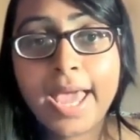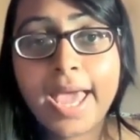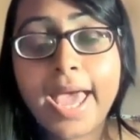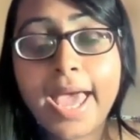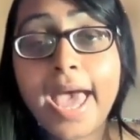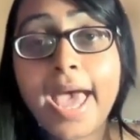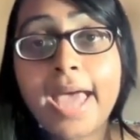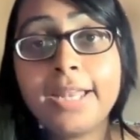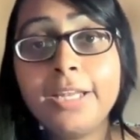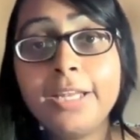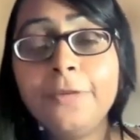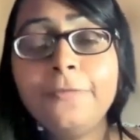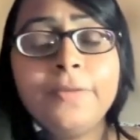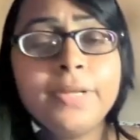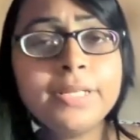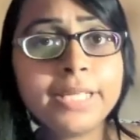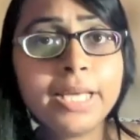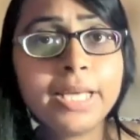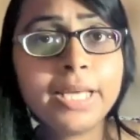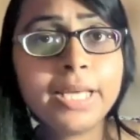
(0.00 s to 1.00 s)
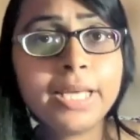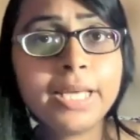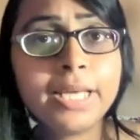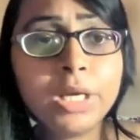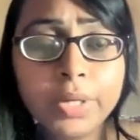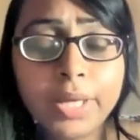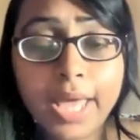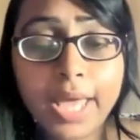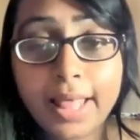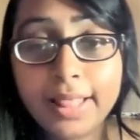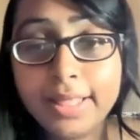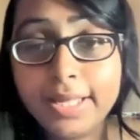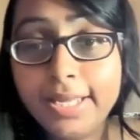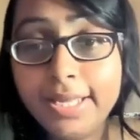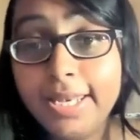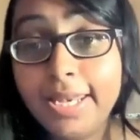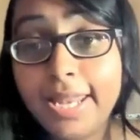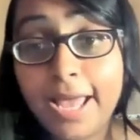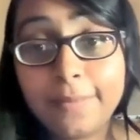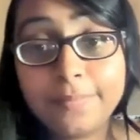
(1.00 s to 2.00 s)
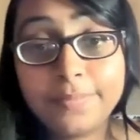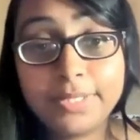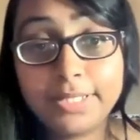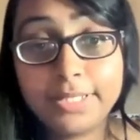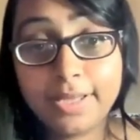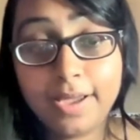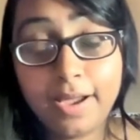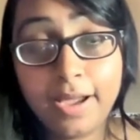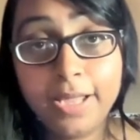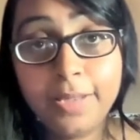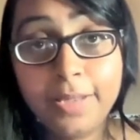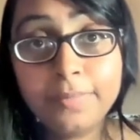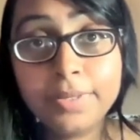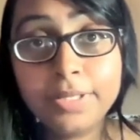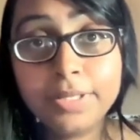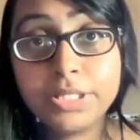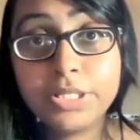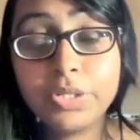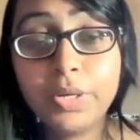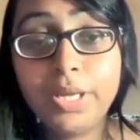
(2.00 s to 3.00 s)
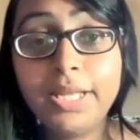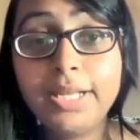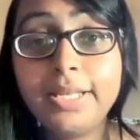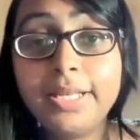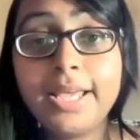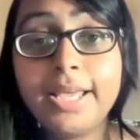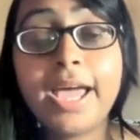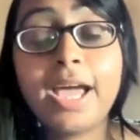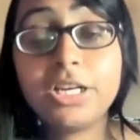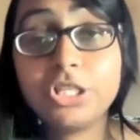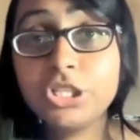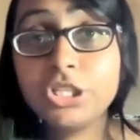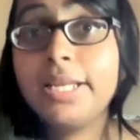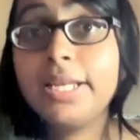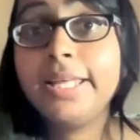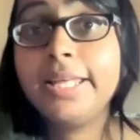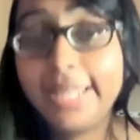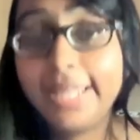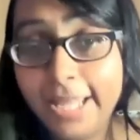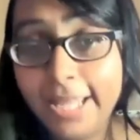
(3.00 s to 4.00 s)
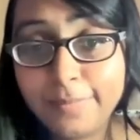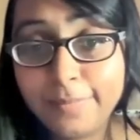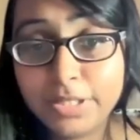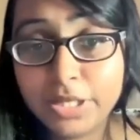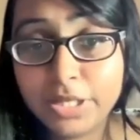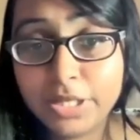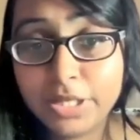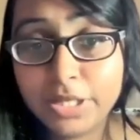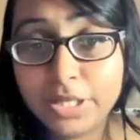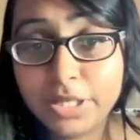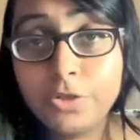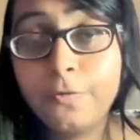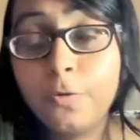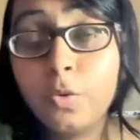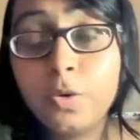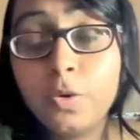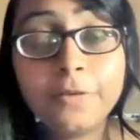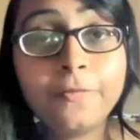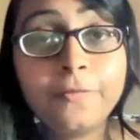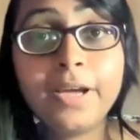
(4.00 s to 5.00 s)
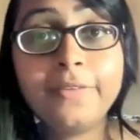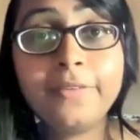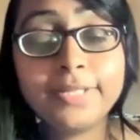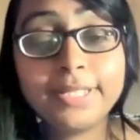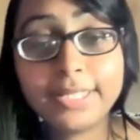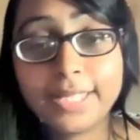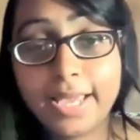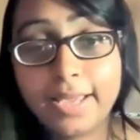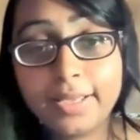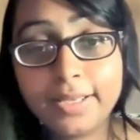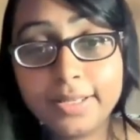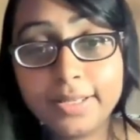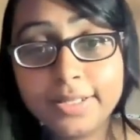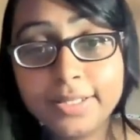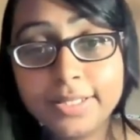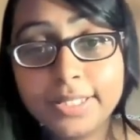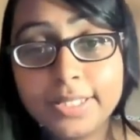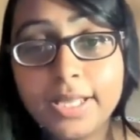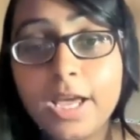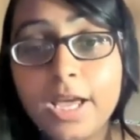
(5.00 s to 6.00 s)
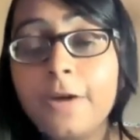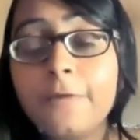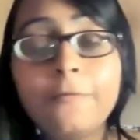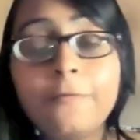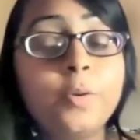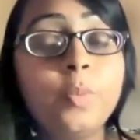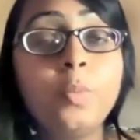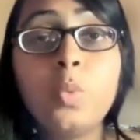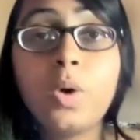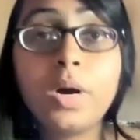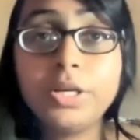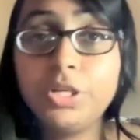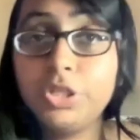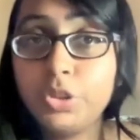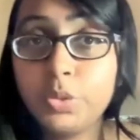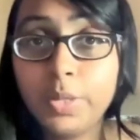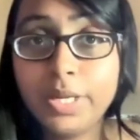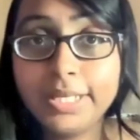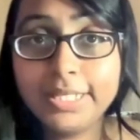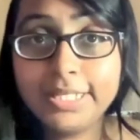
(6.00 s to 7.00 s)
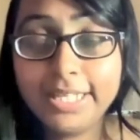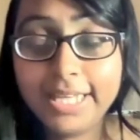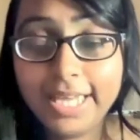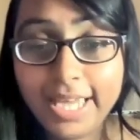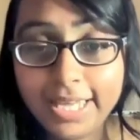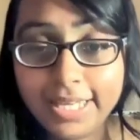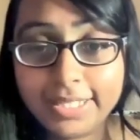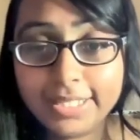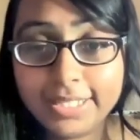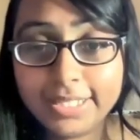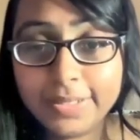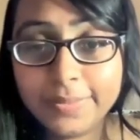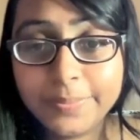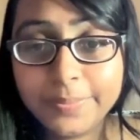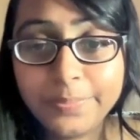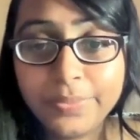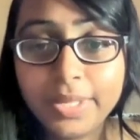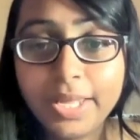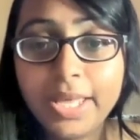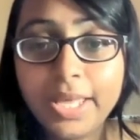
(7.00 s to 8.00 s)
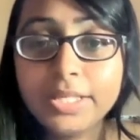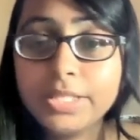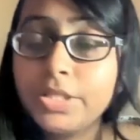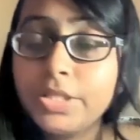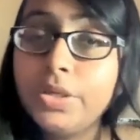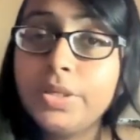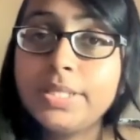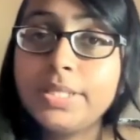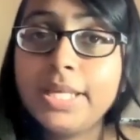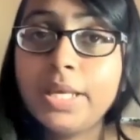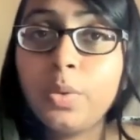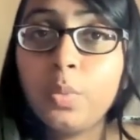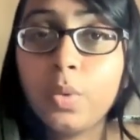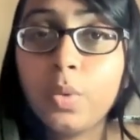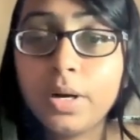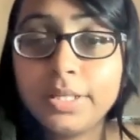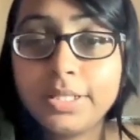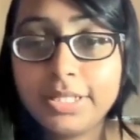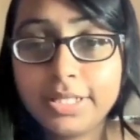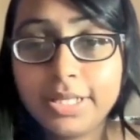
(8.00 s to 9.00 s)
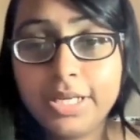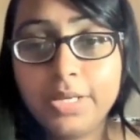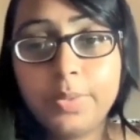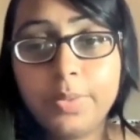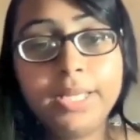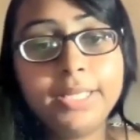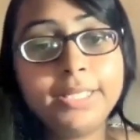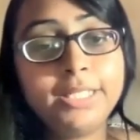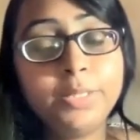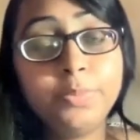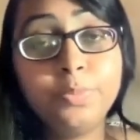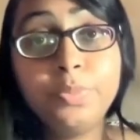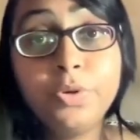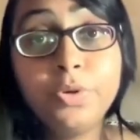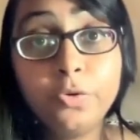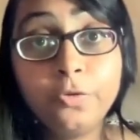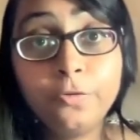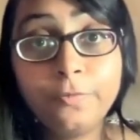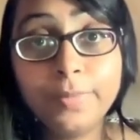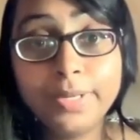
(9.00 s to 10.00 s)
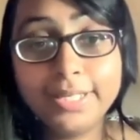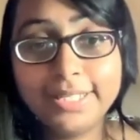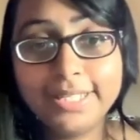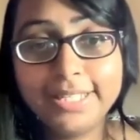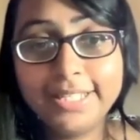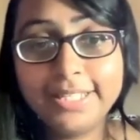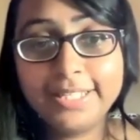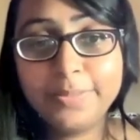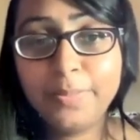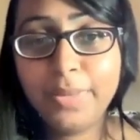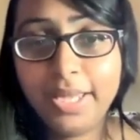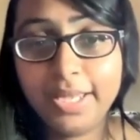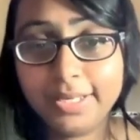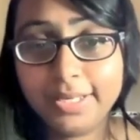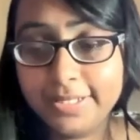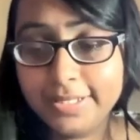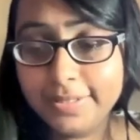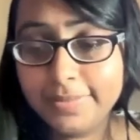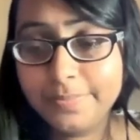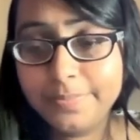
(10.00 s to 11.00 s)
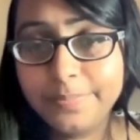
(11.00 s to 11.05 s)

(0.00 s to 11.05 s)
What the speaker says: And if you take a look at the elapsed time, so it actually came down to 45 seconds from 128. So you see what a great improvement it's made.